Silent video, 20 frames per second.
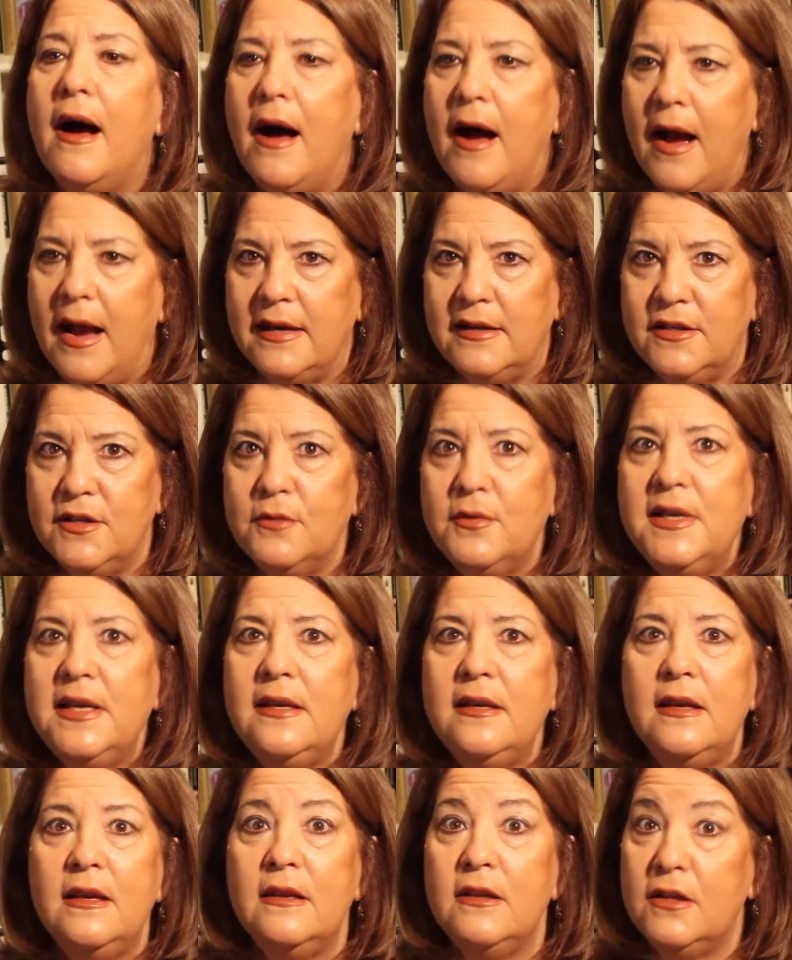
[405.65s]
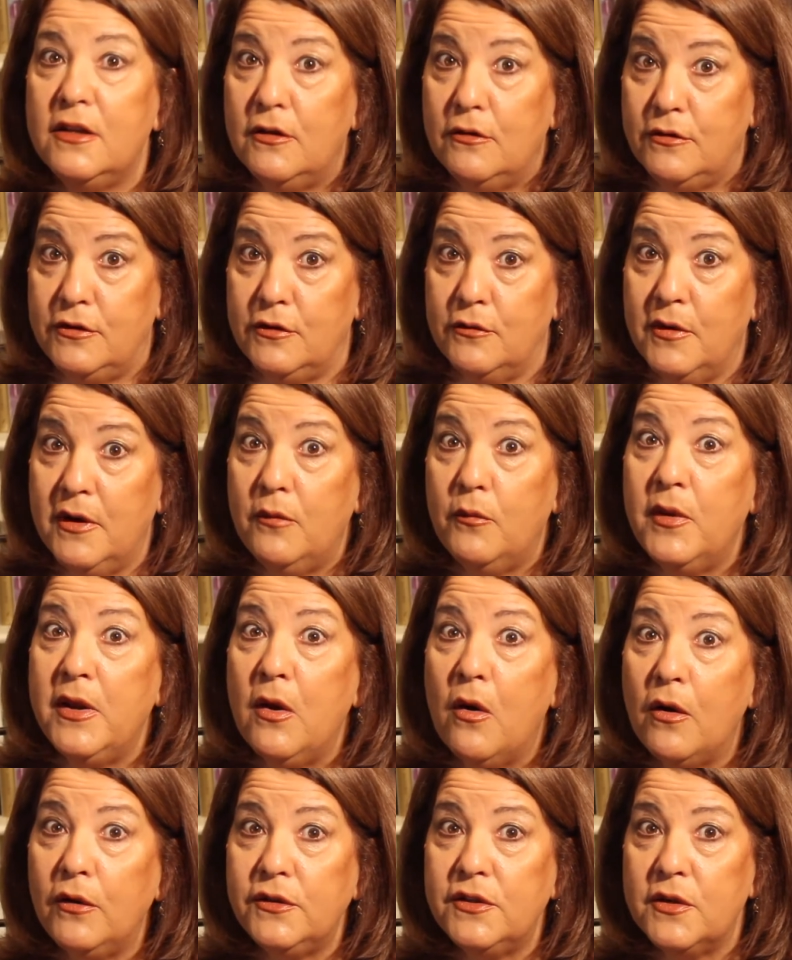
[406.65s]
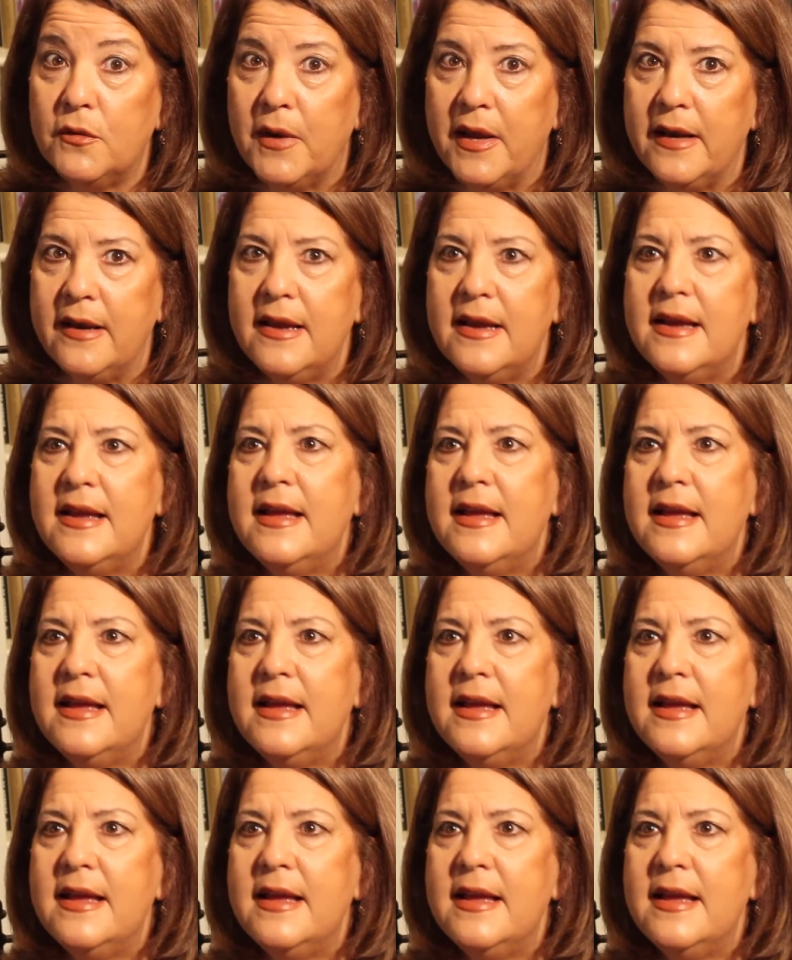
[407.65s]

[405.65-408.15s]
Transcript: I do it, you do it, we all do it.